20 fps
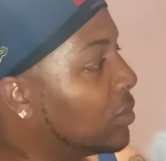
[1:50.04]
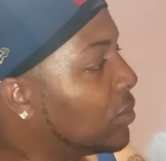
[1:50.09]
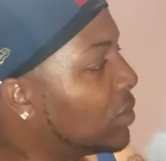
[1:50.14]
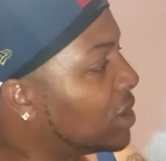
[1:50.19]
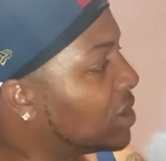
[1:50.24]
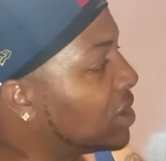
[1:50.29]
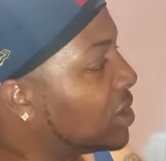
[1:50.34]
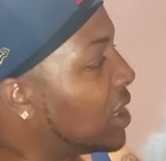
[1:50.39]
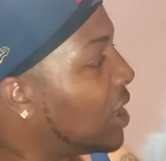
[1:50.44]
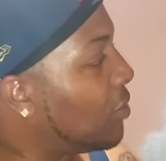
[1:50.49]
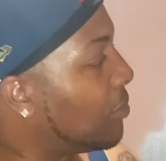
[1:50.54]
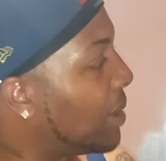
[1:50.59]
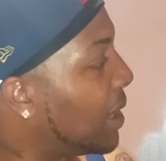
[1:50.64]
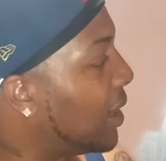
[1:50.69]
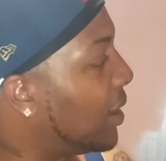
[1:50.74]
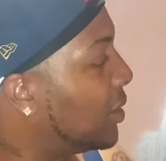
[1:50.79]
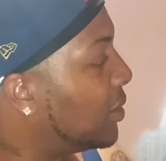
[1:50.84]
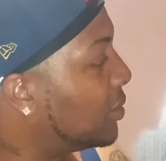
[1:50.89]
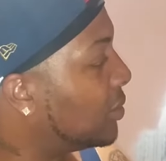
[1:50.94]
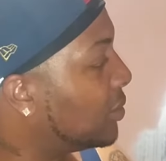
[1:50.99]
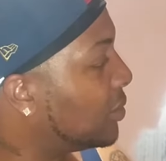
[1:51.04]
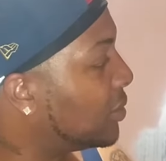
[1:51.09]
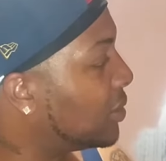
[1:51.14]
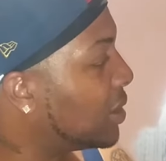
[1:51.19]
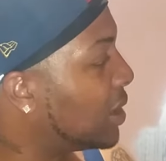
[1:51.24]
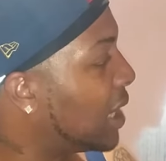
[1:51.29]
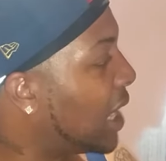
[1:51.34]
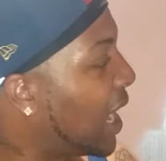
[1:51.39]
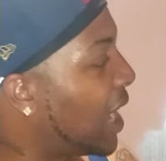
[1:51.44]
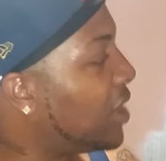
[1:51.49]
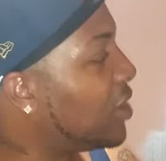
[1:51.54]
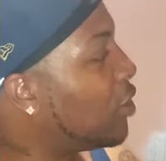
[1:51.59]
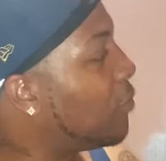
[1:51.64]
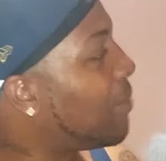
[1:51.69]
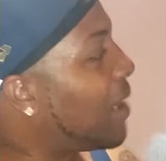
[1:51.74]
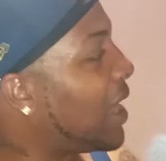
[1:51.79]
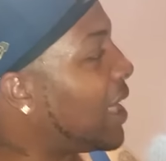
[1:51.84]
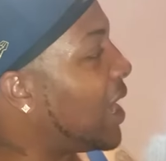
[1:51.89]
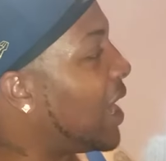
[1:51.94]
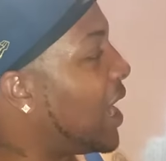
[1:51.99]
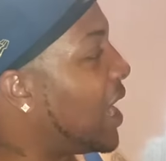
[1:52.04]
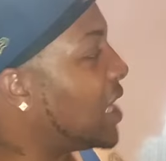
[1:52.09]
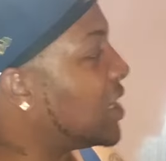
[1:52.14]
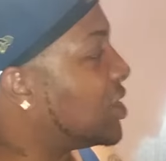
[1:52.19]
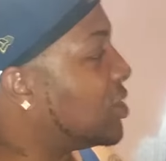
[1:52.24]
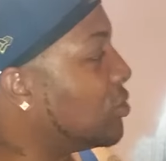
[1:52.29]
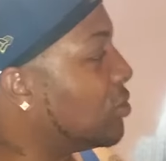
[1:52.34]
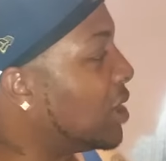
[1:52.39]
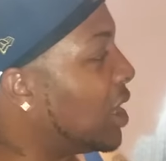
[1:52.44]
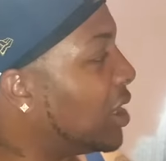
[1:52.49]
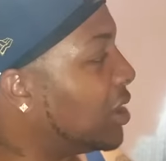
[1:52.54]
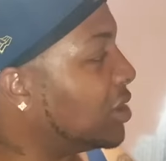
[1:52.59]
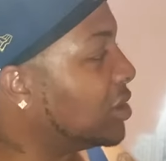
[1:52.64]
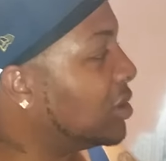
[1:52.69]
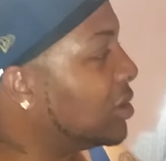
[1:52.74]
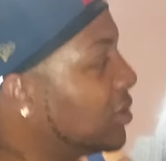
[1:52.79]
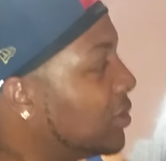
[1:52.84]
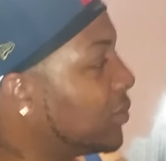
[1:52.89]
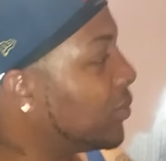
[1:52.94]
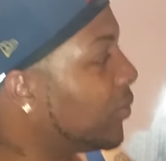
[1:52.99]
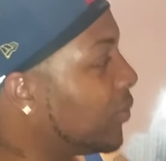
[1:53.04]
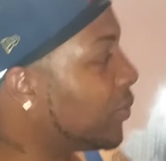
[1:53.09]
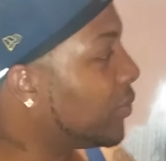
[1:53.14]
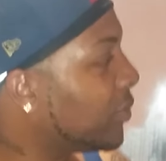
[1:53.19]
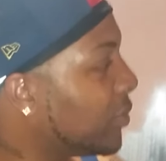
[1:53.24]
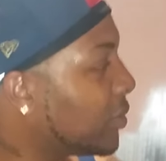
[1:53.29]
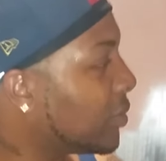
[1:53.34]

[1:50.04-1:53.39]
What you talking about? Ain't nobody asked you nothing. But